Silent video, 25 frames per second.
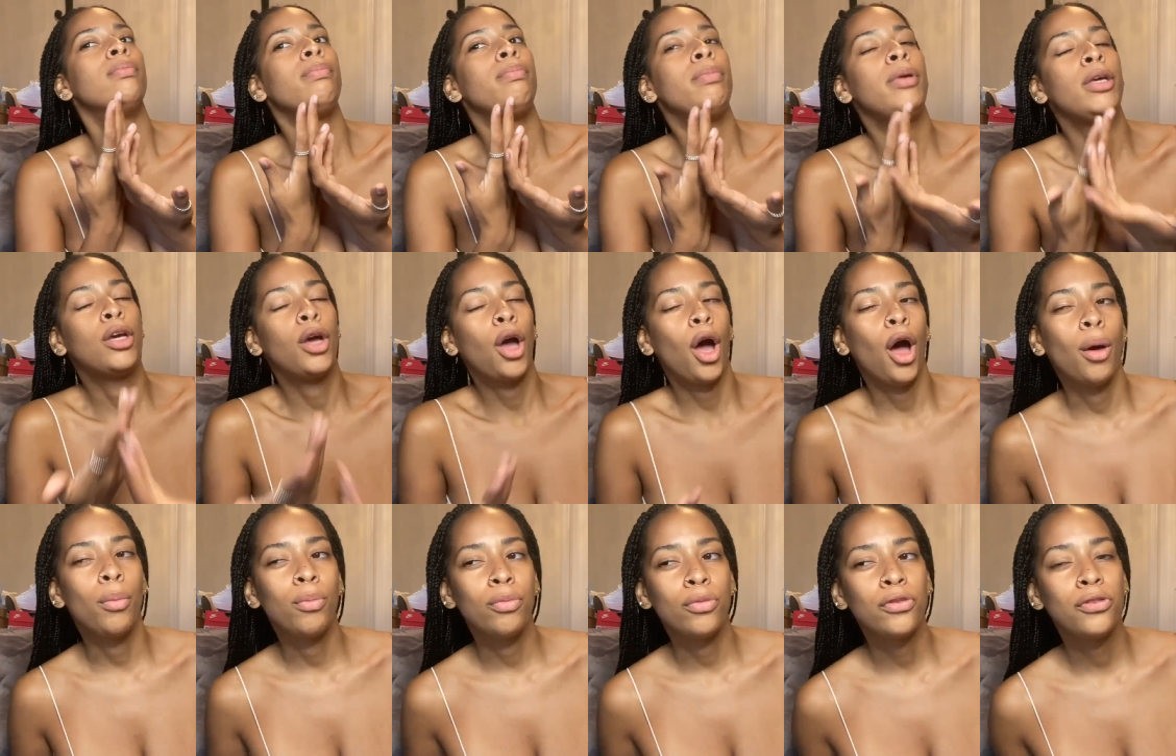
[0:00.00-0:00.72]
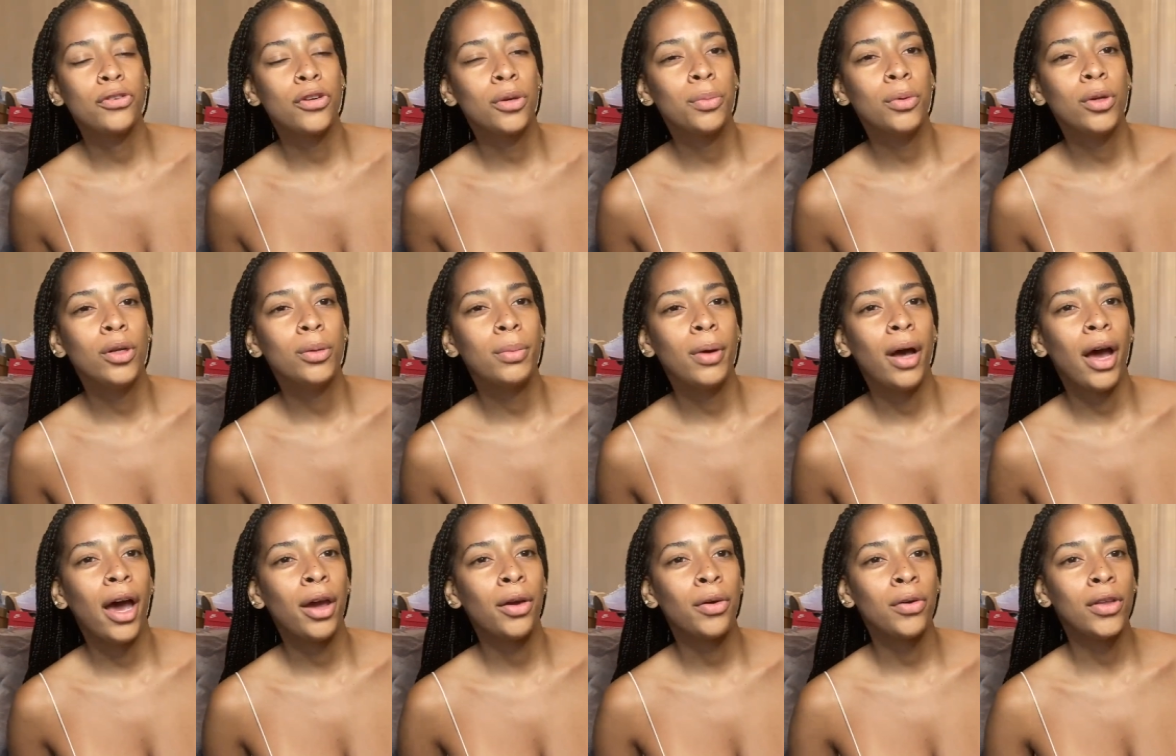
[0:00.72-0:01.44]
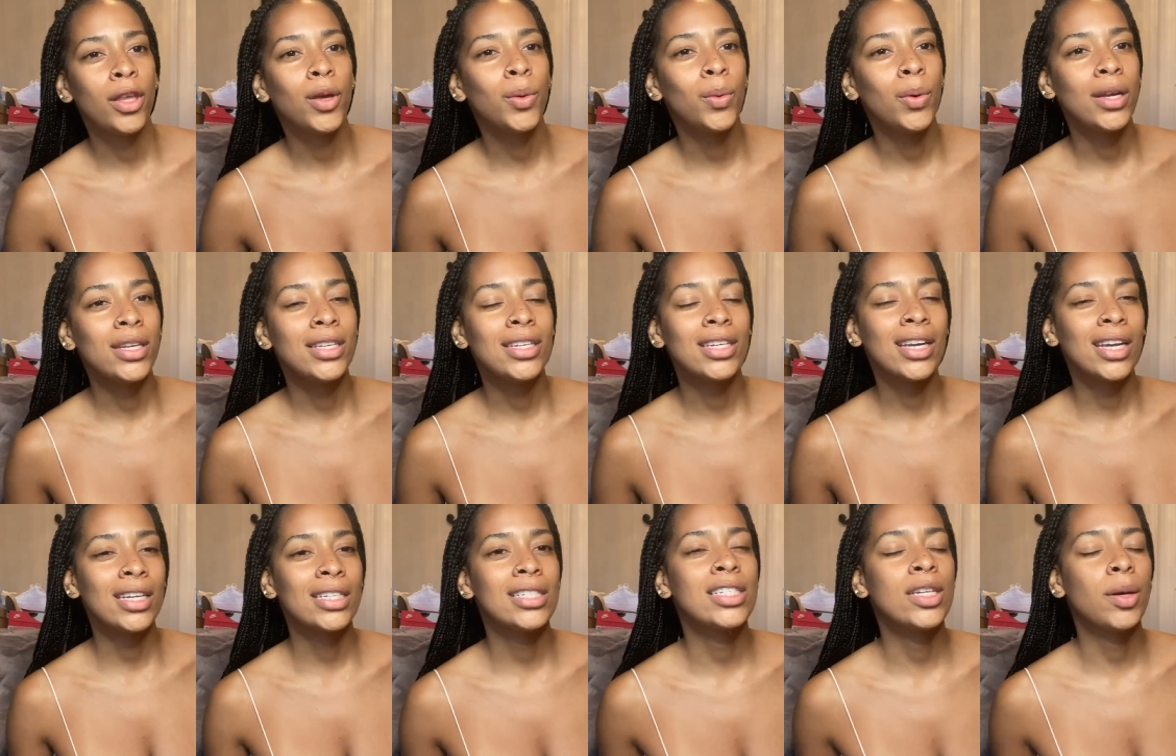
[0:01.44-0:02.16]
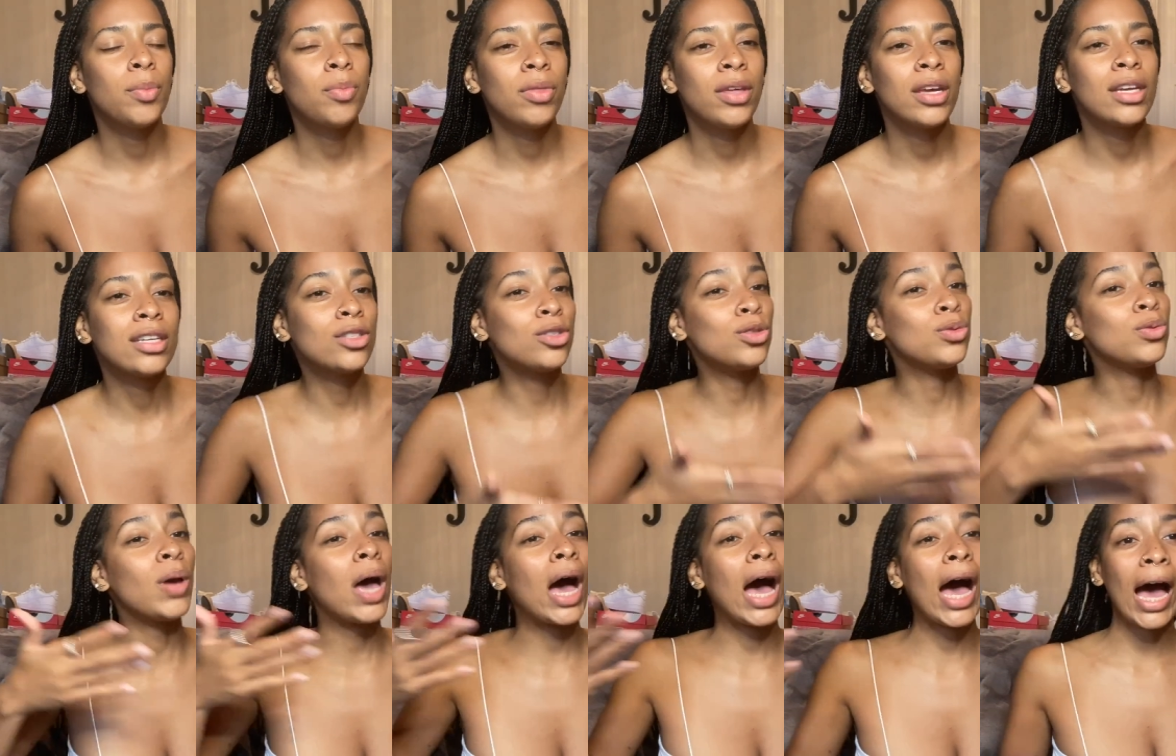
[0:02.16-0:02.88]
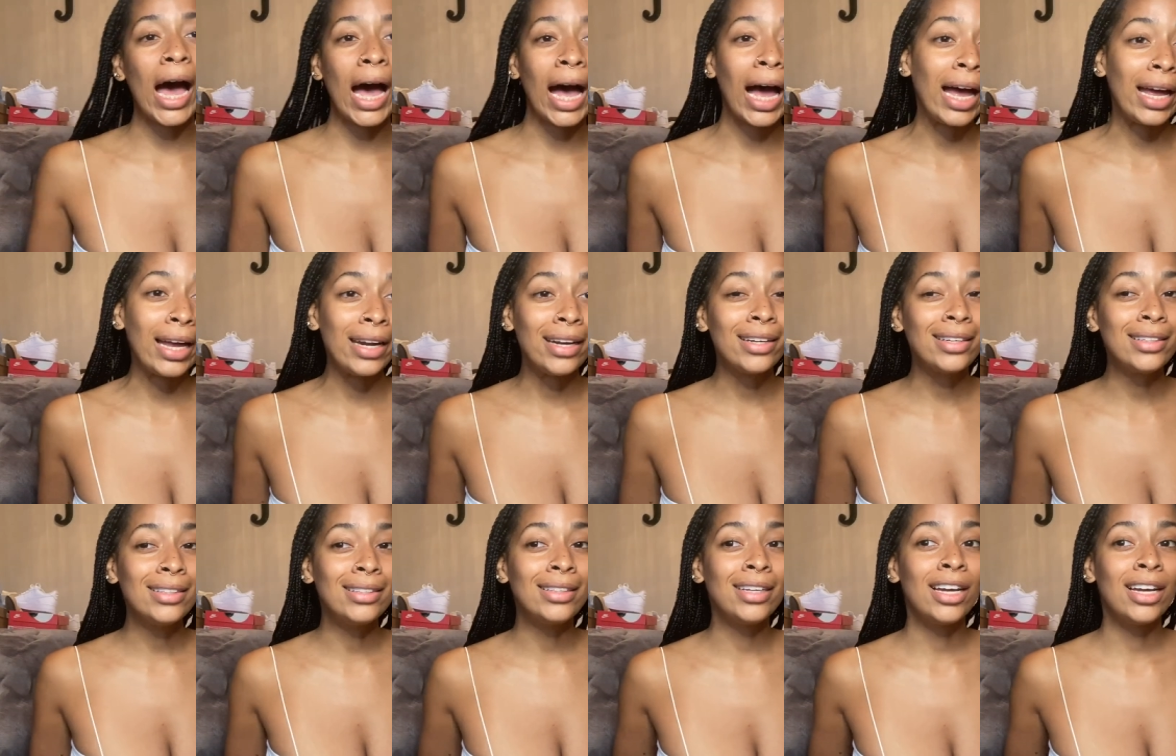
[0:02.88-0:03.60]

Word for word: be comfortable, but I really wanted to get something to add